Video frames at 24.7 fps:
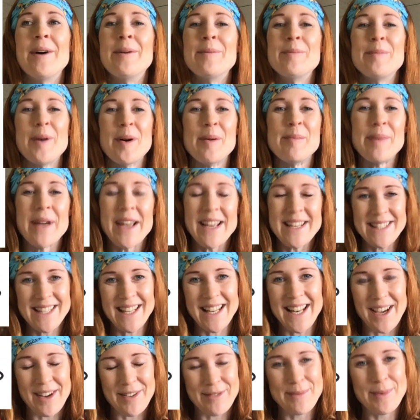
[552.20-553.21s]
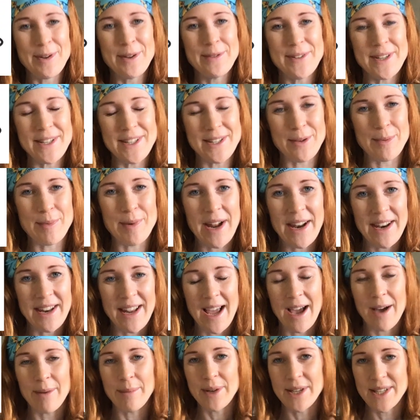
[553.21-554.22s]
But basically I've moved it to a brand
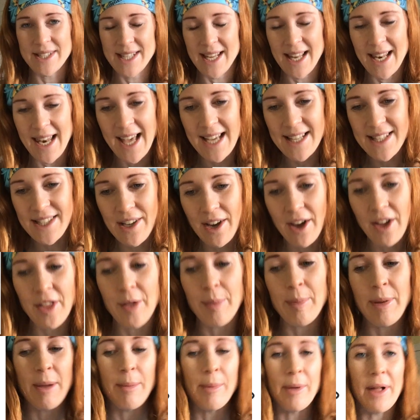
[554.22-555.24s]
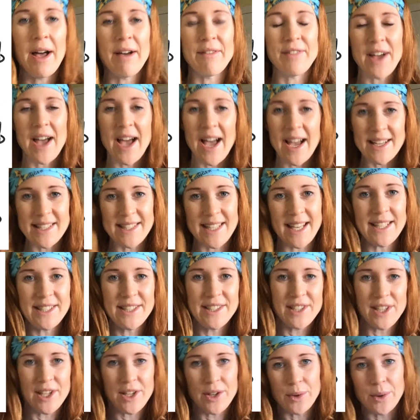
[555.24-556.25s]
account because it lets other people have
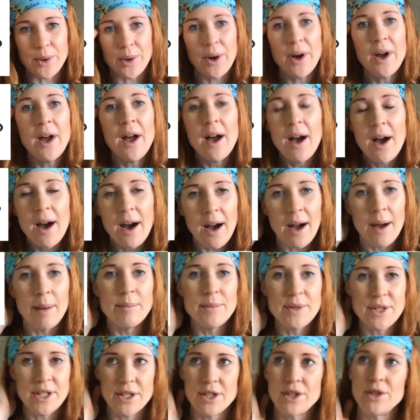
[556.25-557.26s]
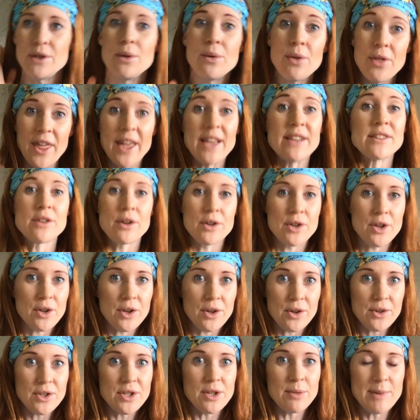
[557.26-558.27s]
access to your to do things on your
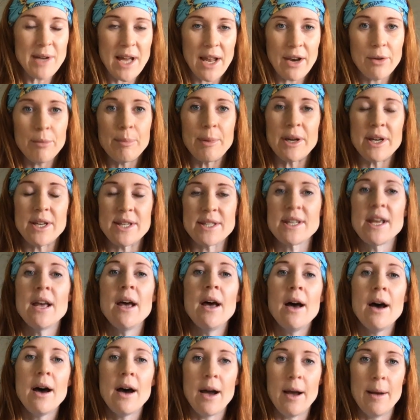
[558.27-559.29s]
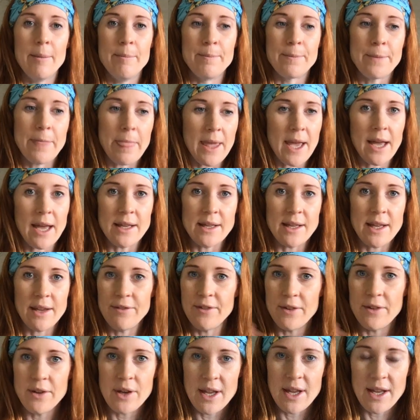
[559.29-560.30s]
YouTube channel, because
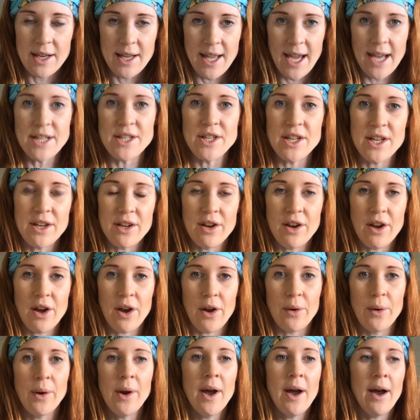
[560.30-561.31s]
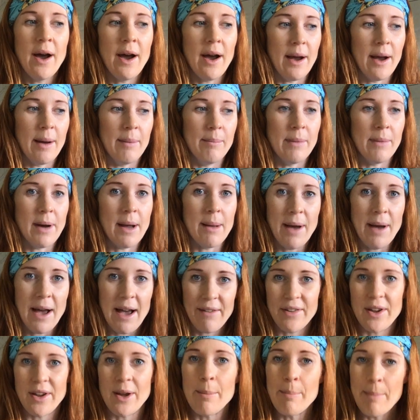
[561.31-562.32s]
in case you didn't know, I'm
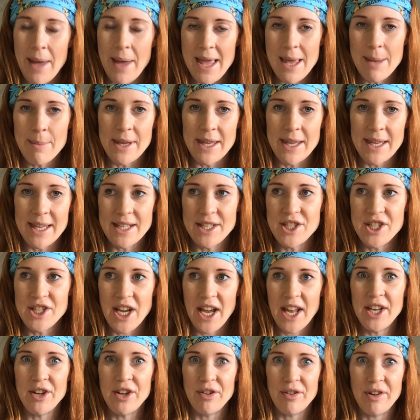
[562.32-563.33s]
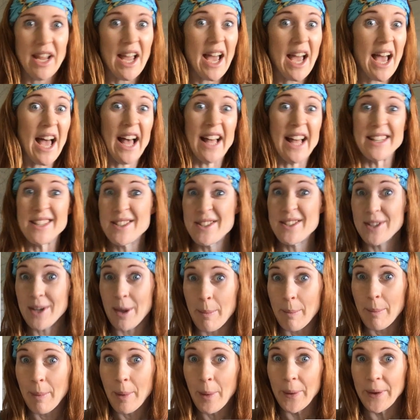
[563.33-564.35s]
having a baby in January at
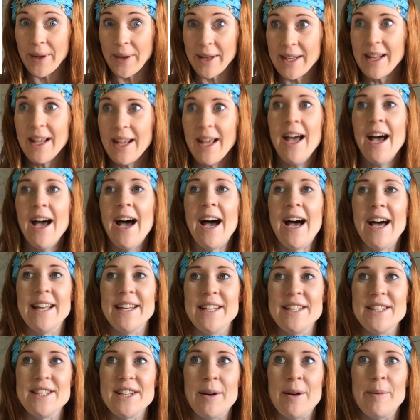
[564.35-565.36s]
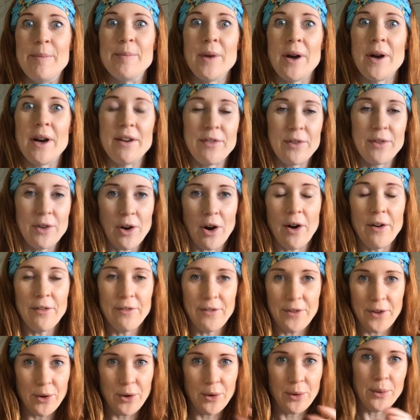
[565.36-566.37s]
some point, and I've got a
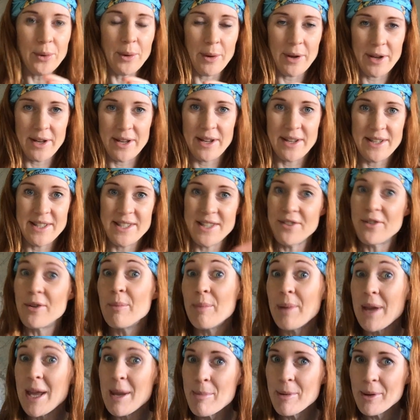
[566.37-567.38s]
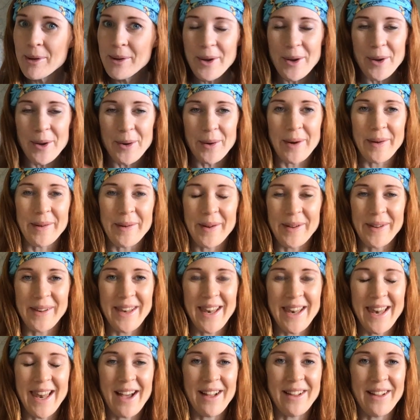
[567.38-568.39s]
few different people who
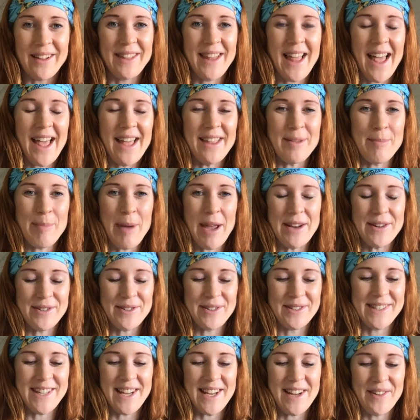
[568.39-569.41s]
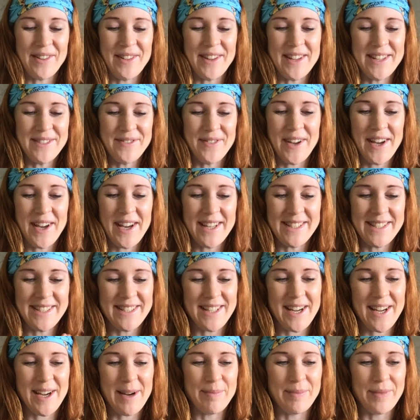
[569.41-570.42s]
I'll let the patrons in on this
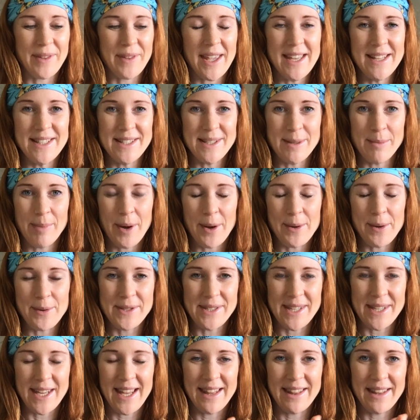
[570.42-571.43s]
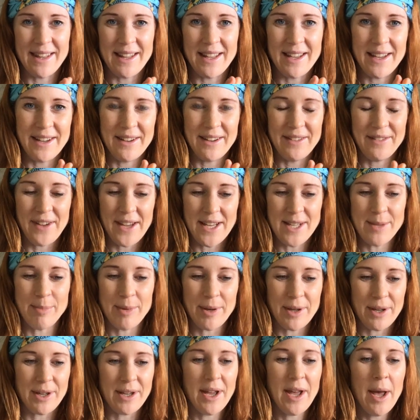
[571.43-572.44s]
first, in some posts in the
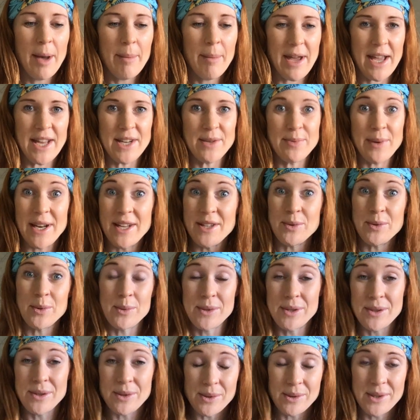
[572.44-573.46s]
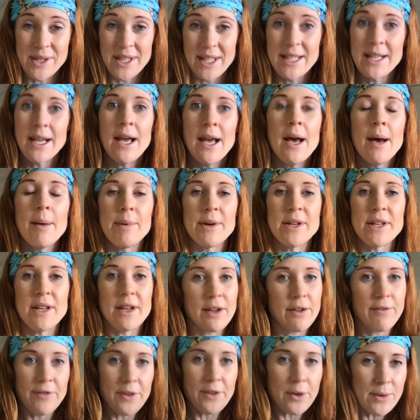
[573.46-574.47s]
Facebook page when it's all sorted, but
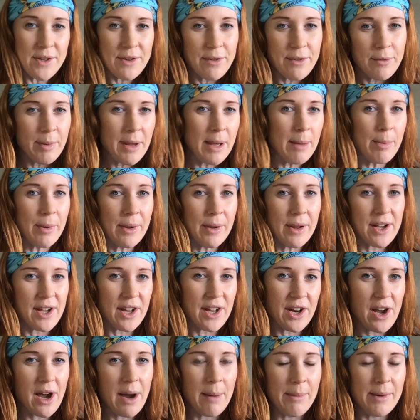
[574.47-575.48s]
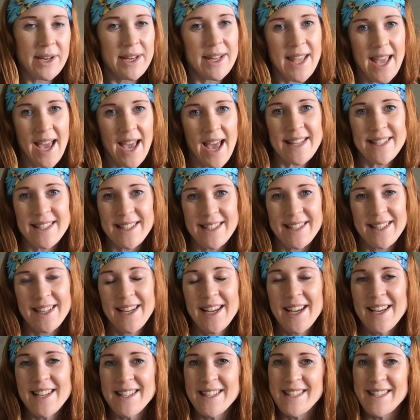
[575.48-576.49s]
a few different people are going to come and guest
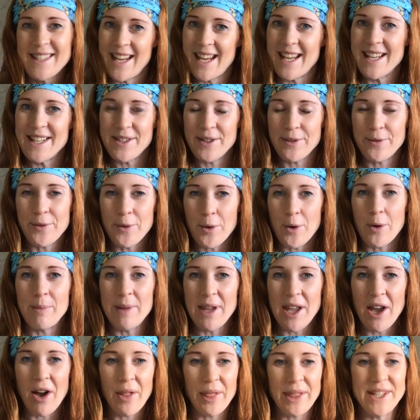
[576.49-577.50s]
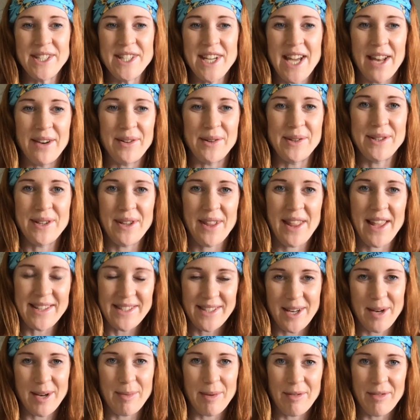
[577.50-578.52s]
sit for me on the channel, so
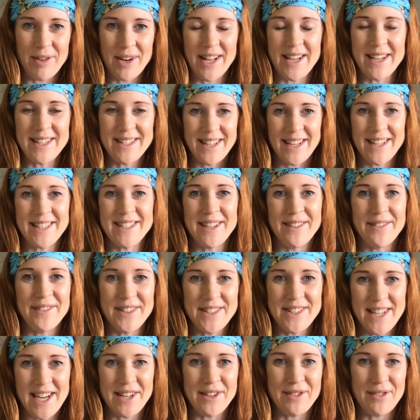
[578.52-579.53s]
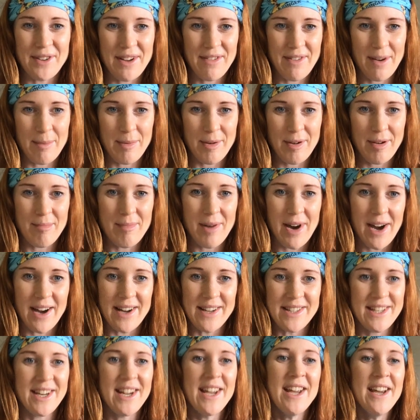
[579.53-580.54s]
that's going to be really exciting for January, February,
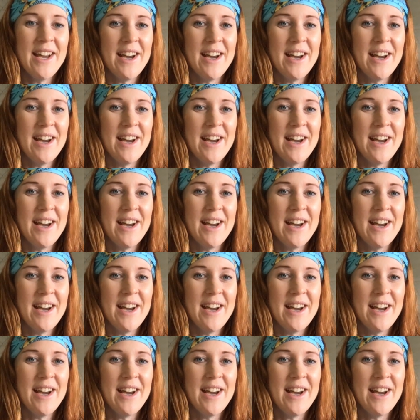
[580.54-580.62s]
March,